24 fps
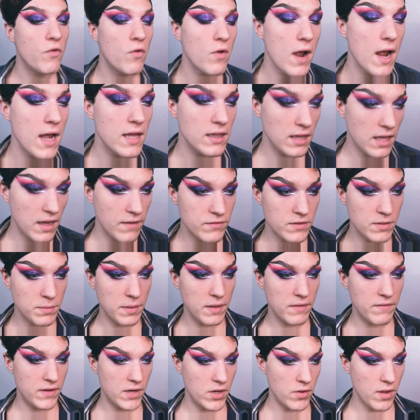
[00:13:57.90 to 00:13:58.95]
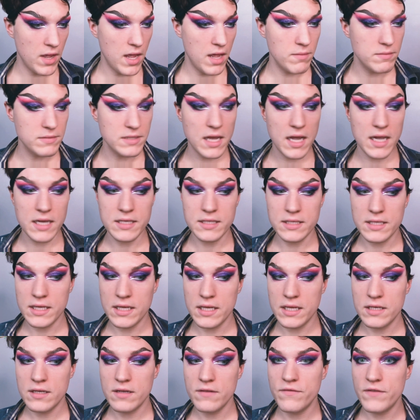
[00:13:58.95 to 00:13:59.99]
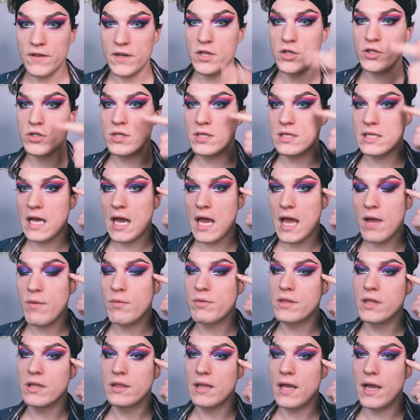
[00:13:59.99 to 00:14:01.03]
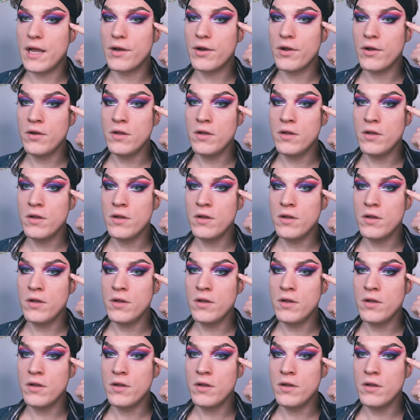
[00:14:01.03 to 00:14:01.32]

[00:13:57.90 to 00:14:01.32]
I left to play video games, I did finish this eye with the liner.